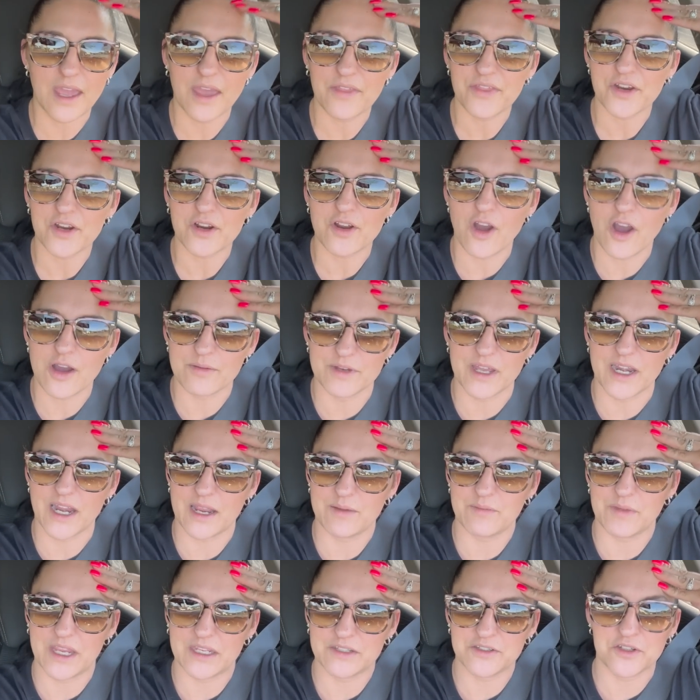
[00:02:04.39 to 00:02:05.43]
other comment I
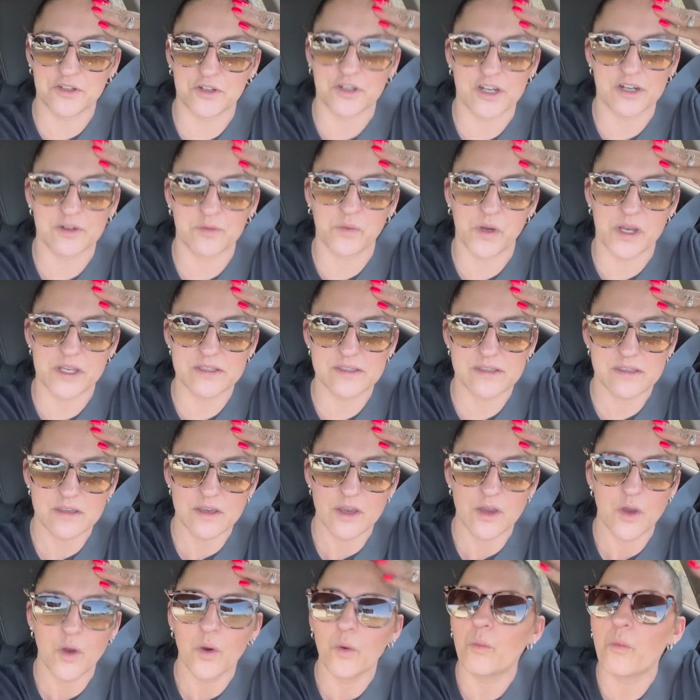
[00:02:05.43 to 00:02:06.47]
made to her was,
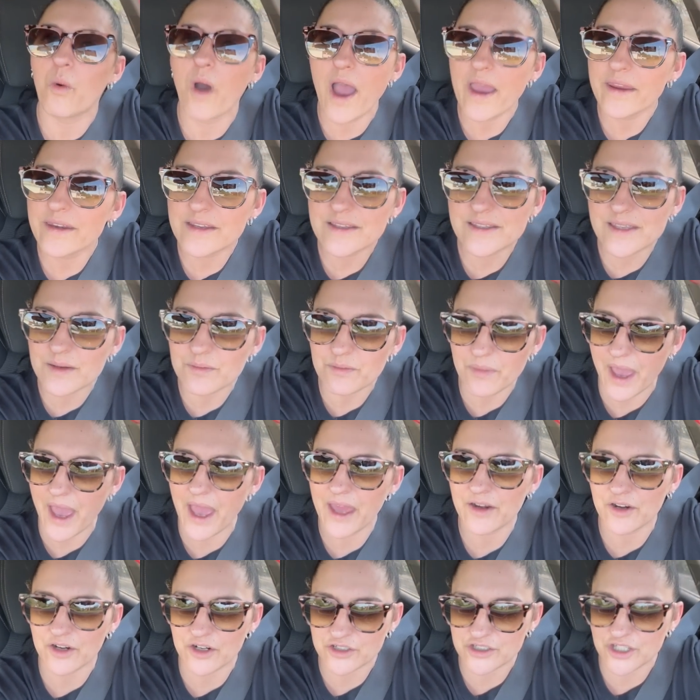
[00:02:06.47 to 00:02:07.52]
why does it
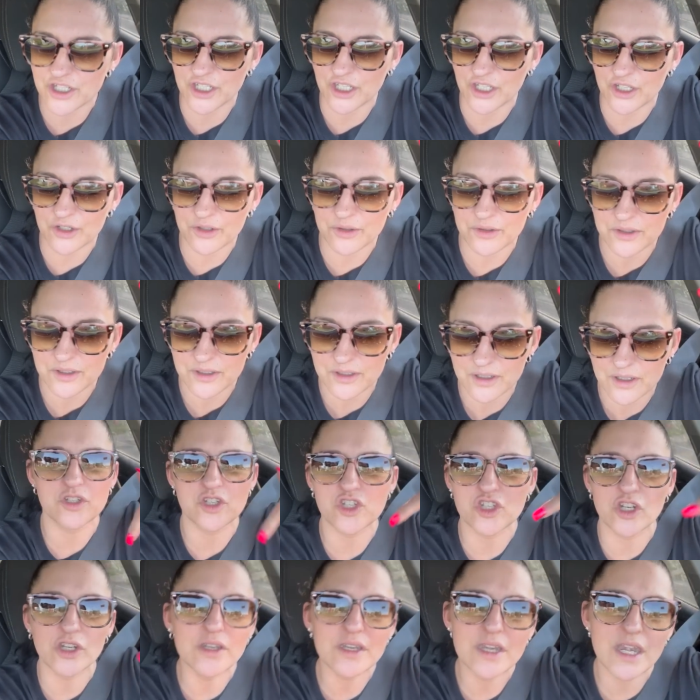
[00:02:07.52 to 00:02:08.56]
matter to you?
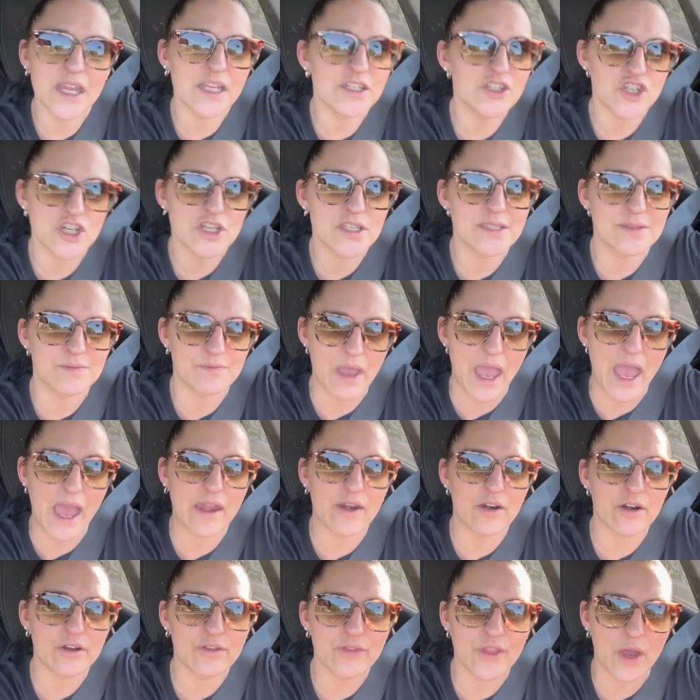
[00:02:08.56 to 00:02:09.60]
Shouldn't it just
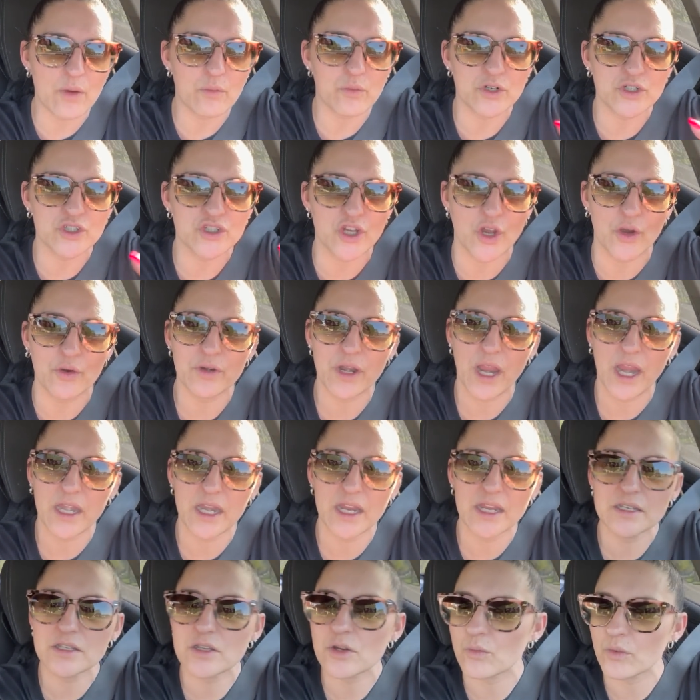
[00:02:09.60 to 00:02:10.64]
matter that we're
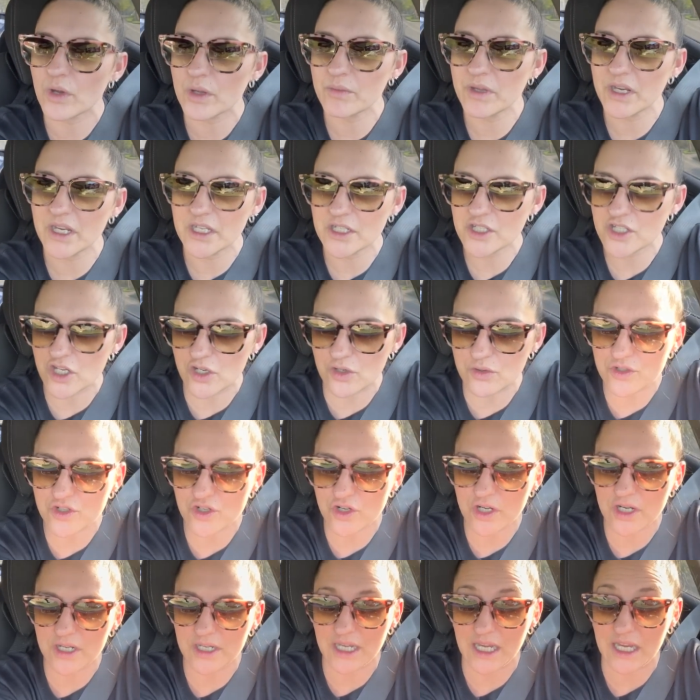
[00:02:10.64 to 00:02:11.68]
donating to women and
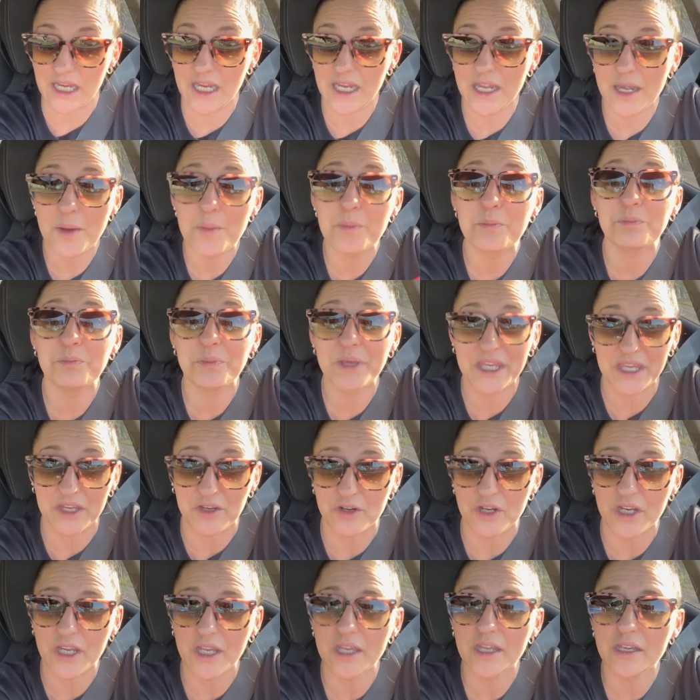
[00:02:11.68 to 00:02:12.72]
children in need,
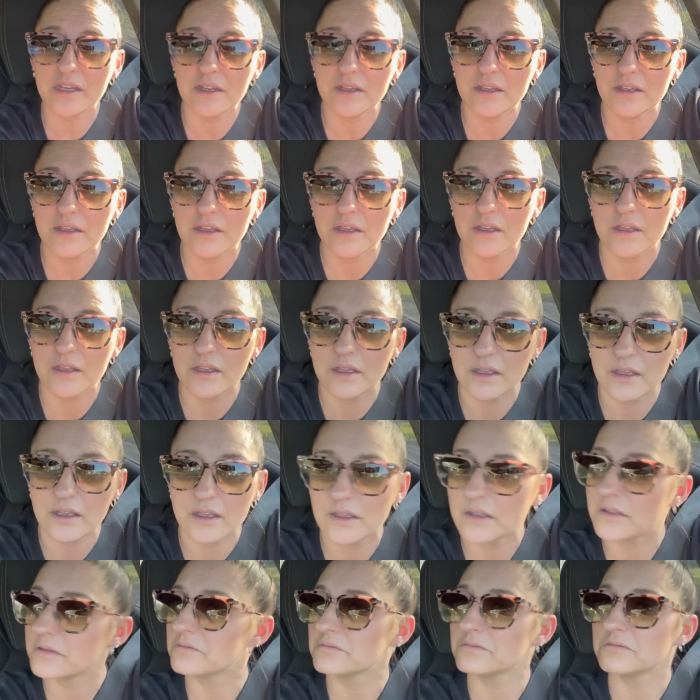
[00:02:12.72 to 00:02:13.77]
period?
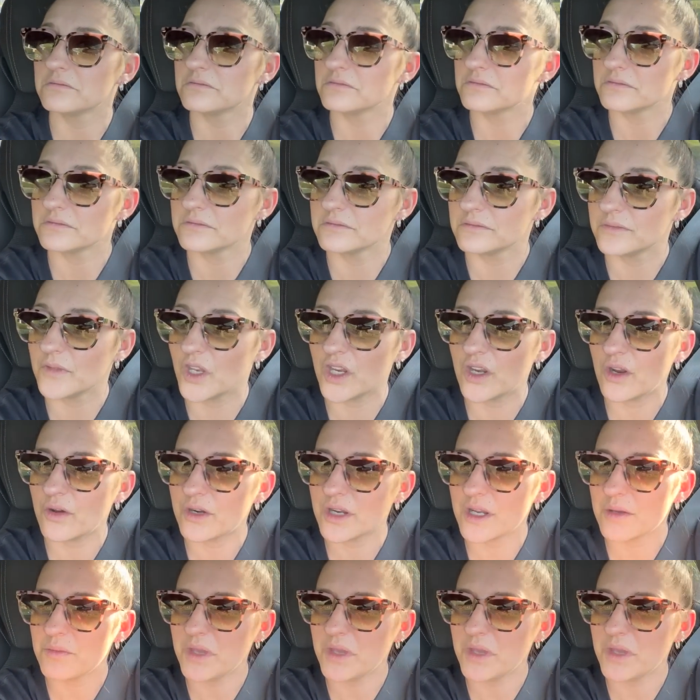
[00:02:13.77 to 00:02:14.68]
You know what I